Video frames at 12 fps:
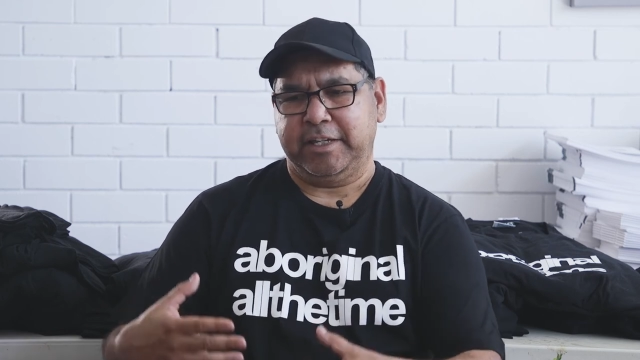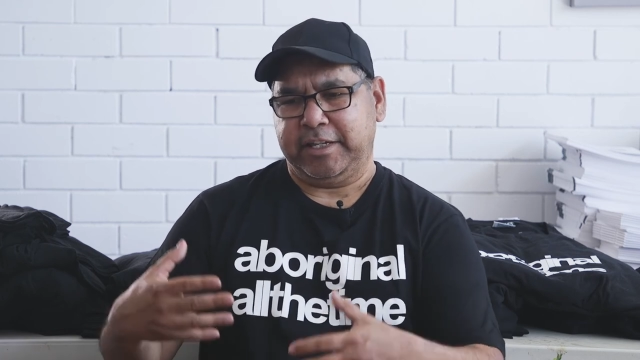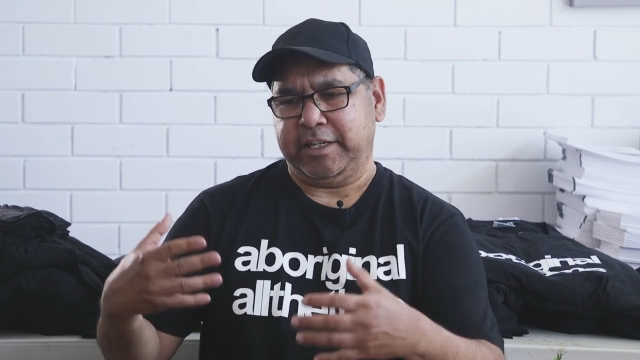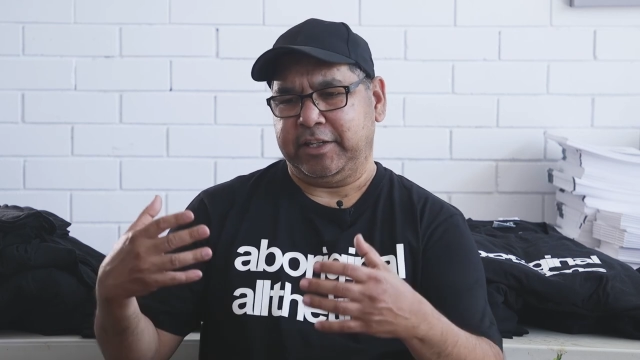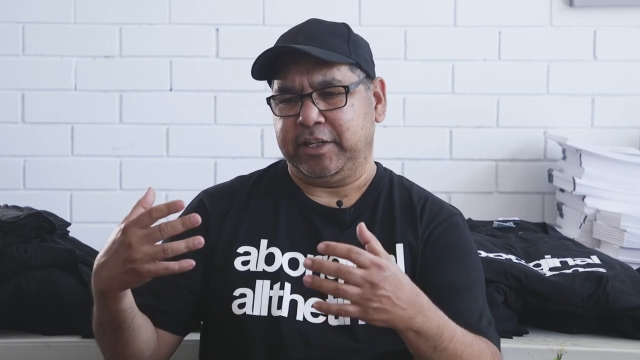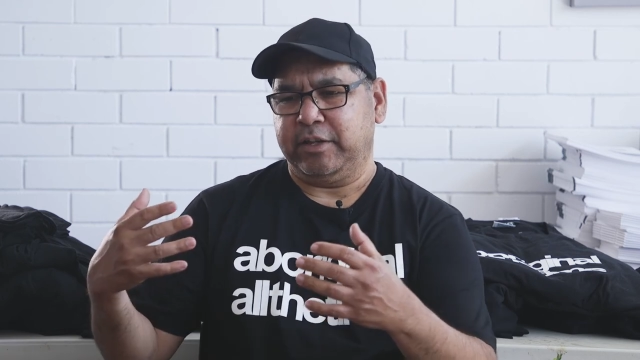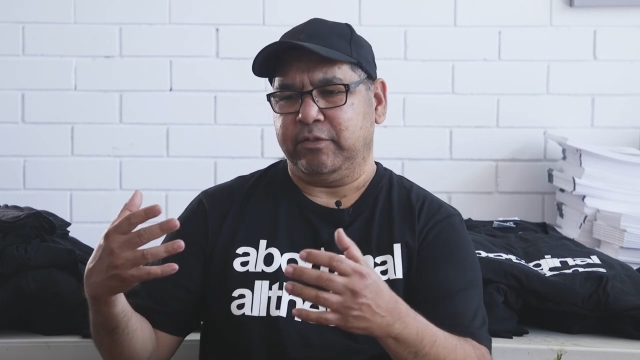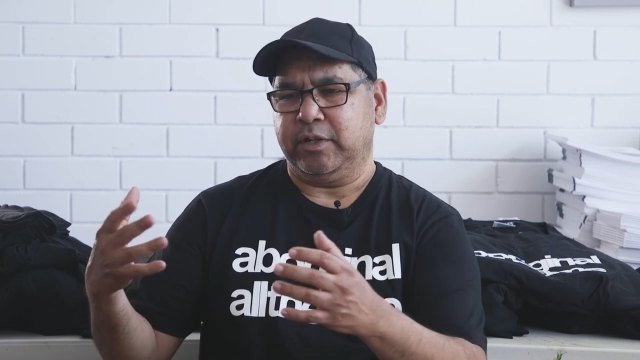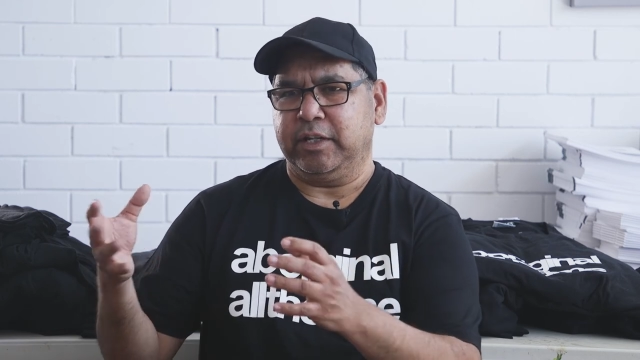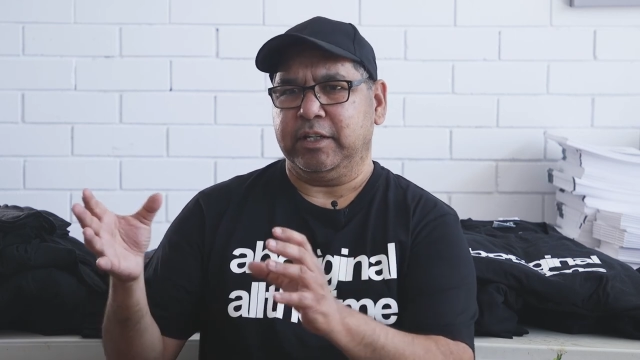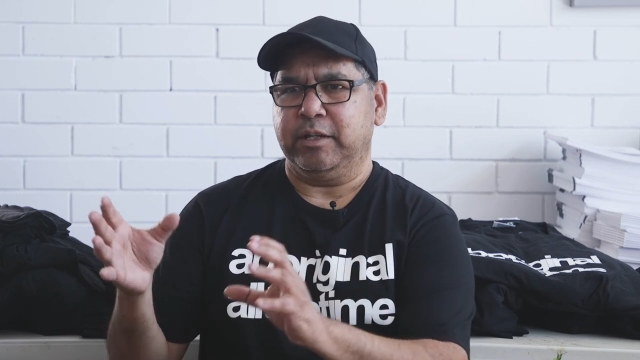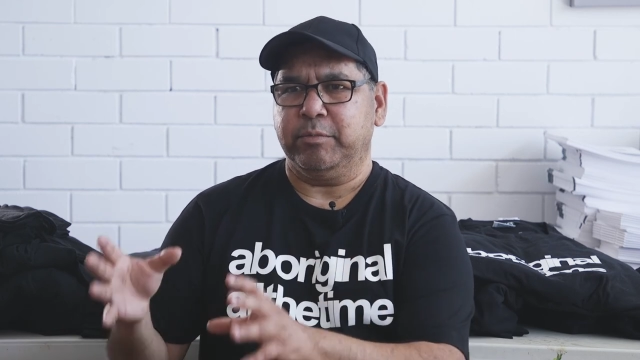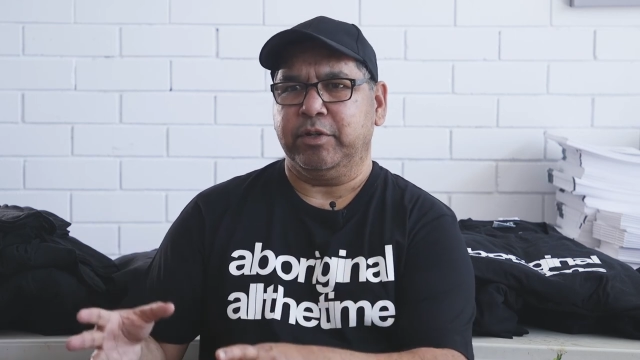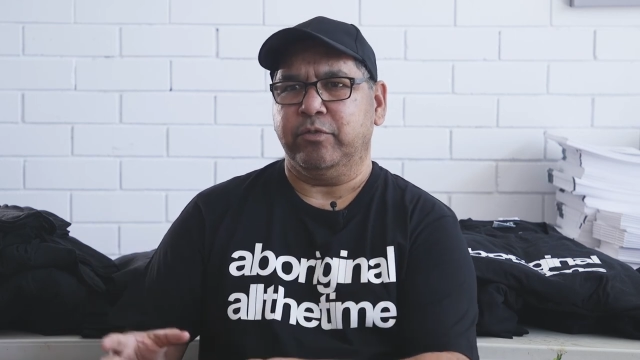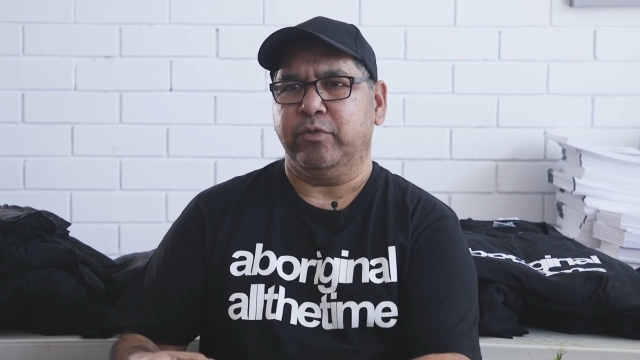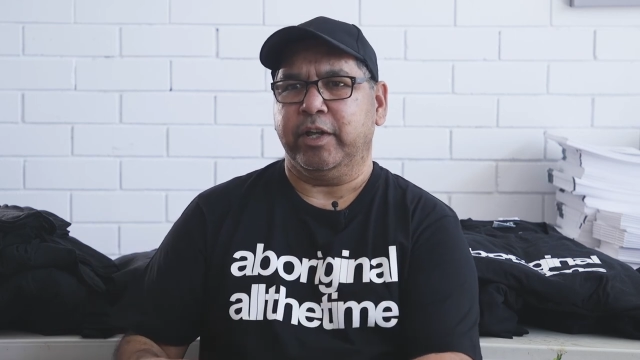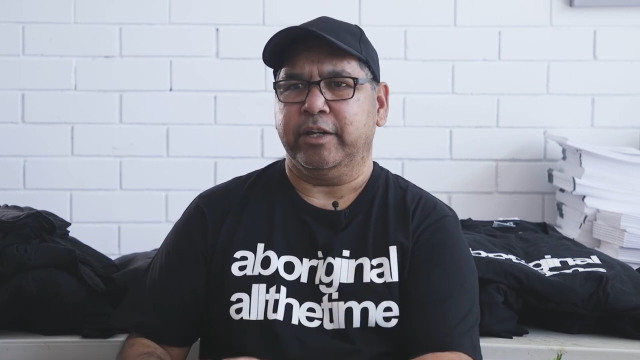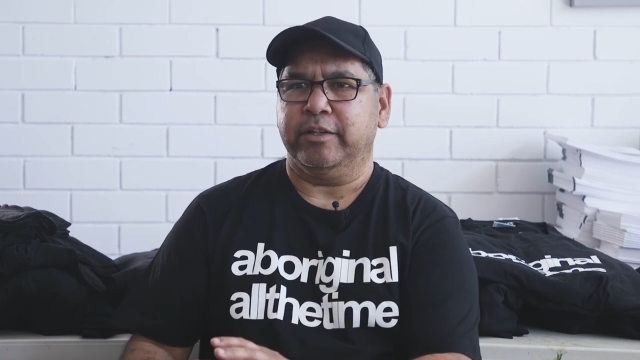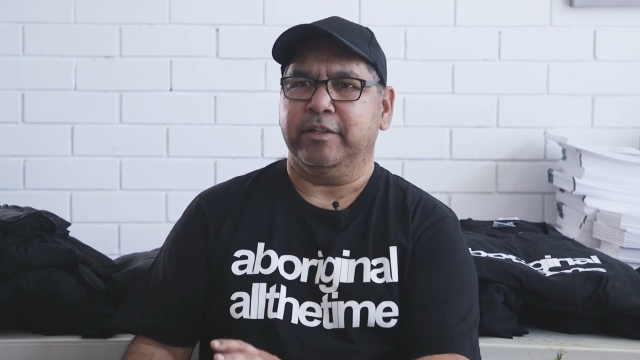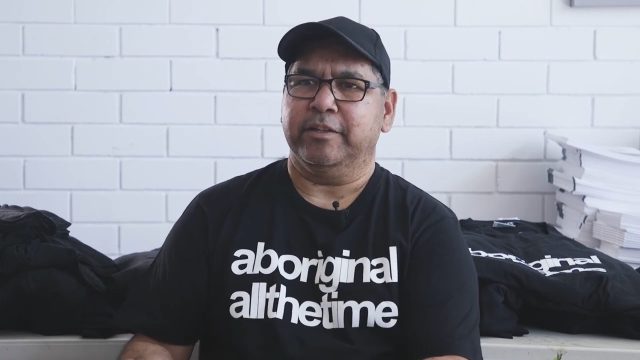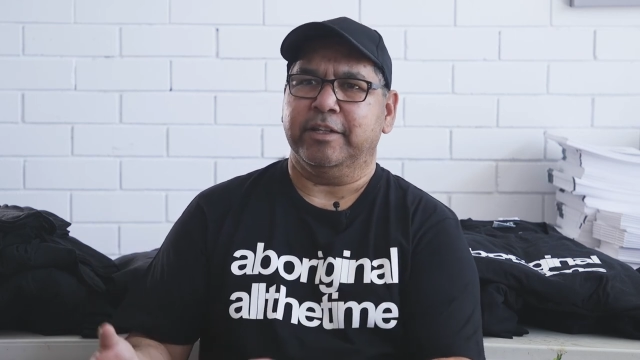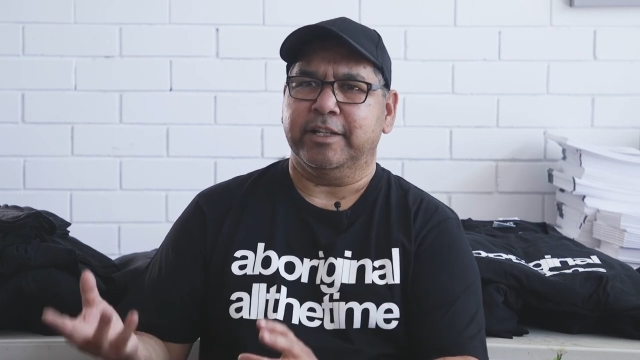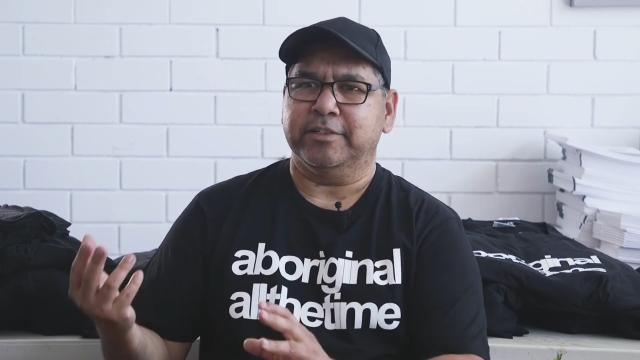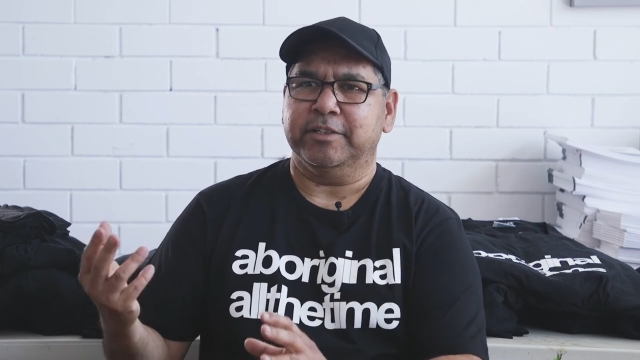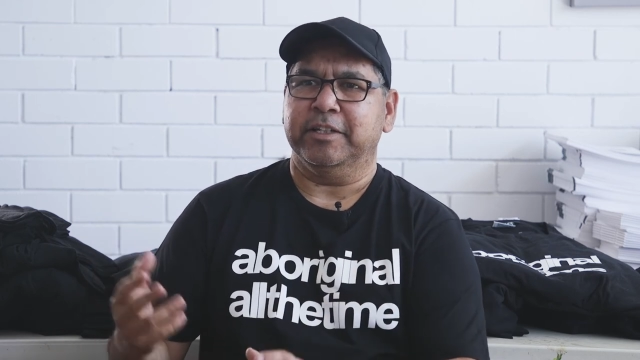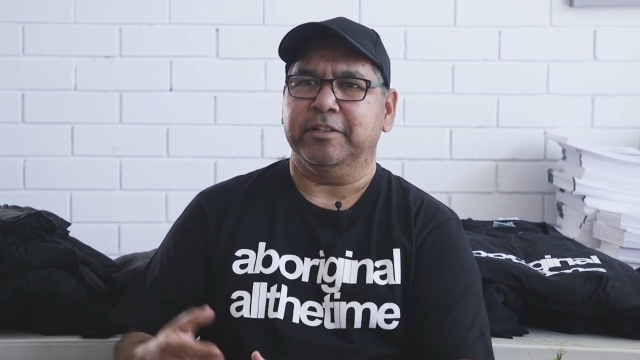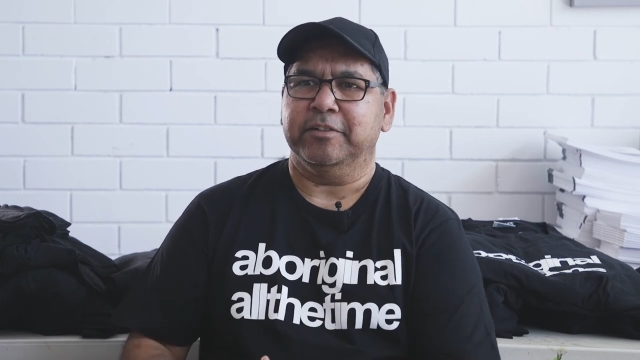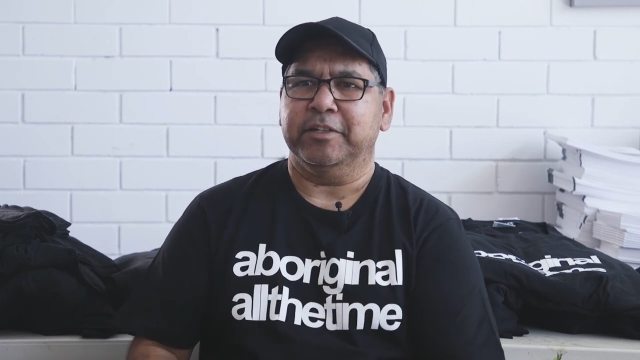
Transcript: and give it a limited run, and then that's it.